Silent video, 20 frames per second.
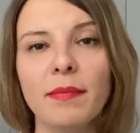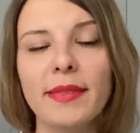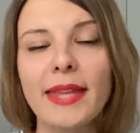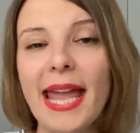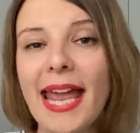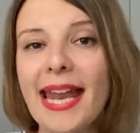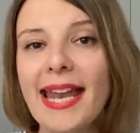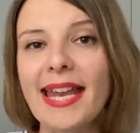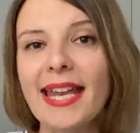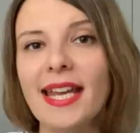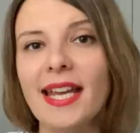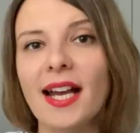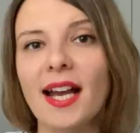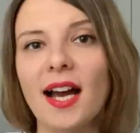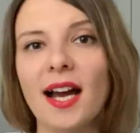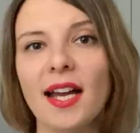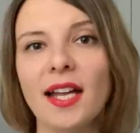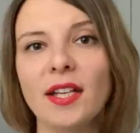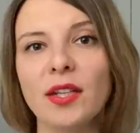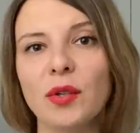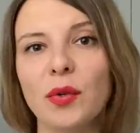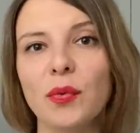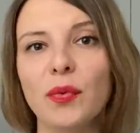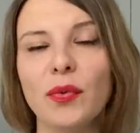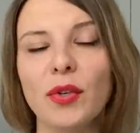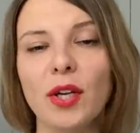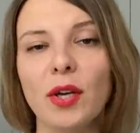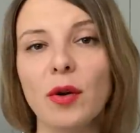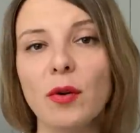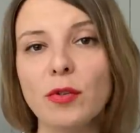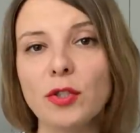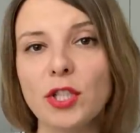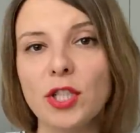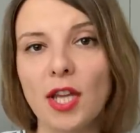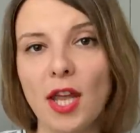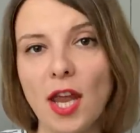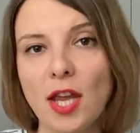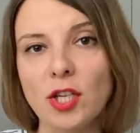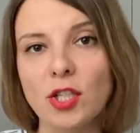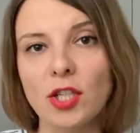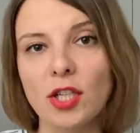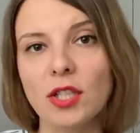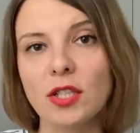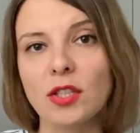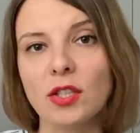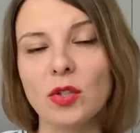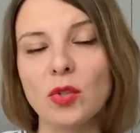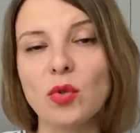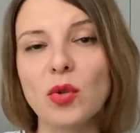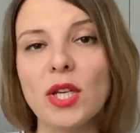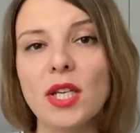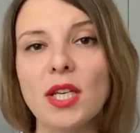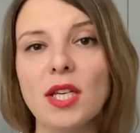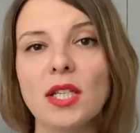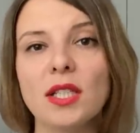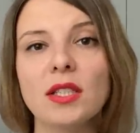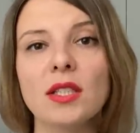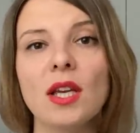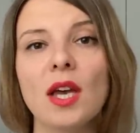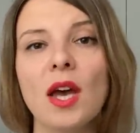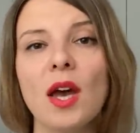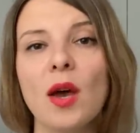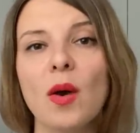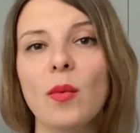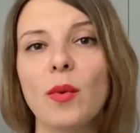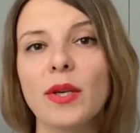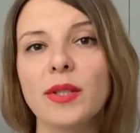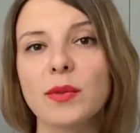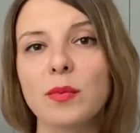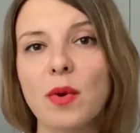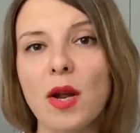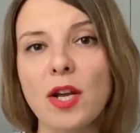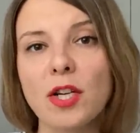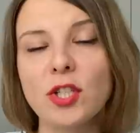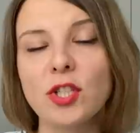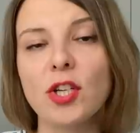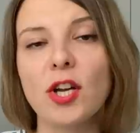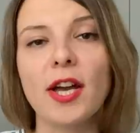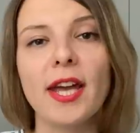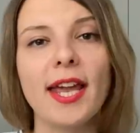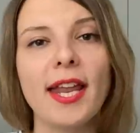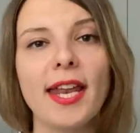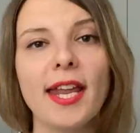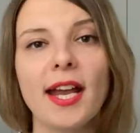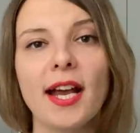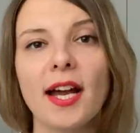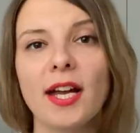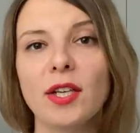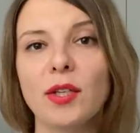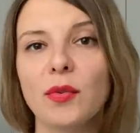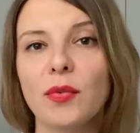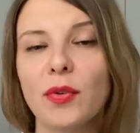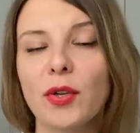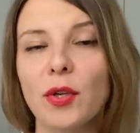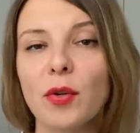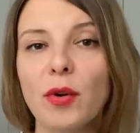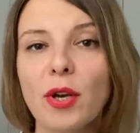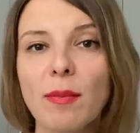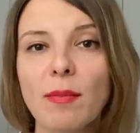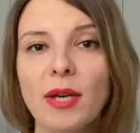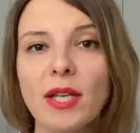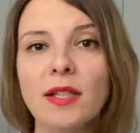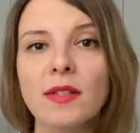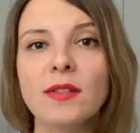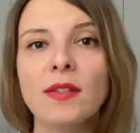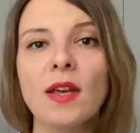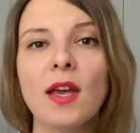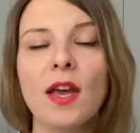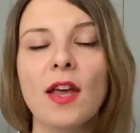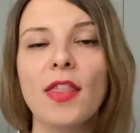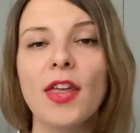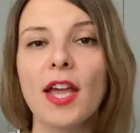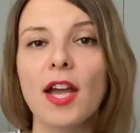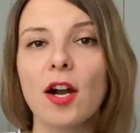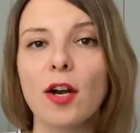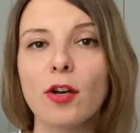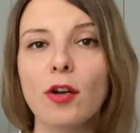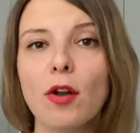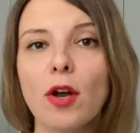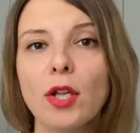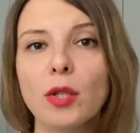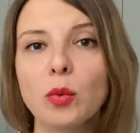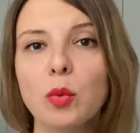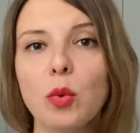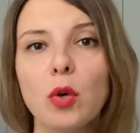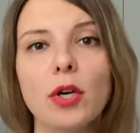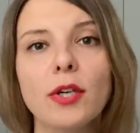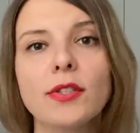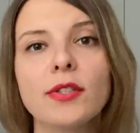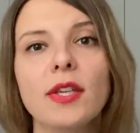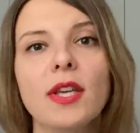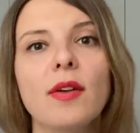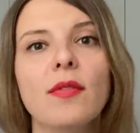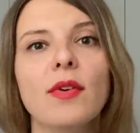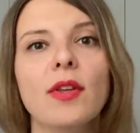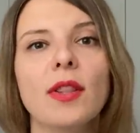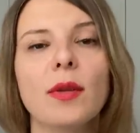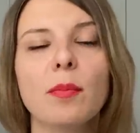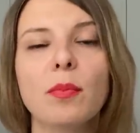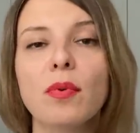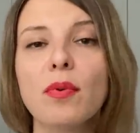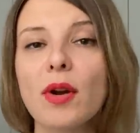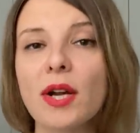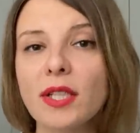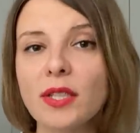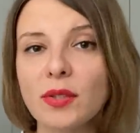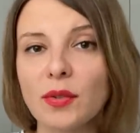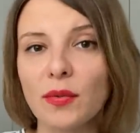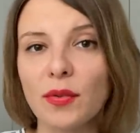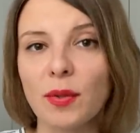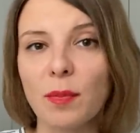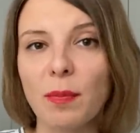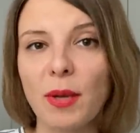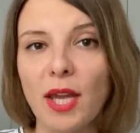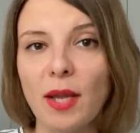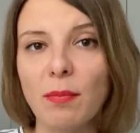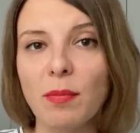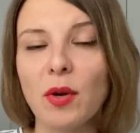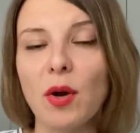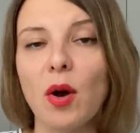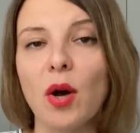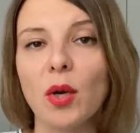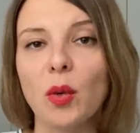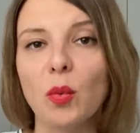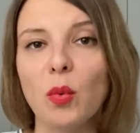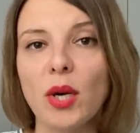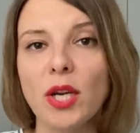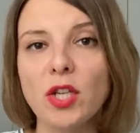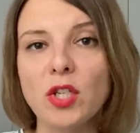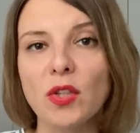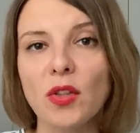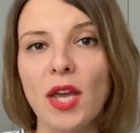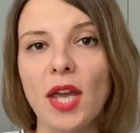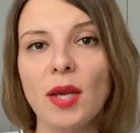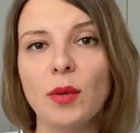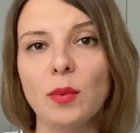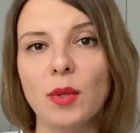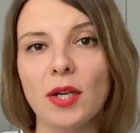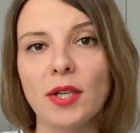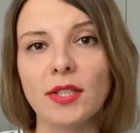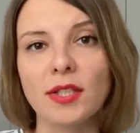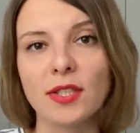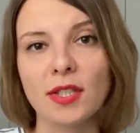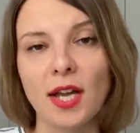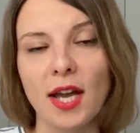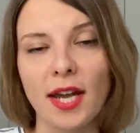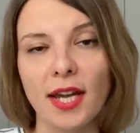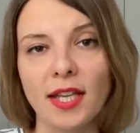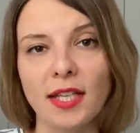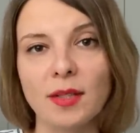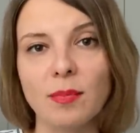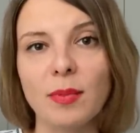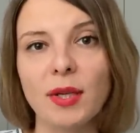any kind of negotiations and treaties with Russia, any kind of agreements, they are not worth even the price of the paper on which they were signed,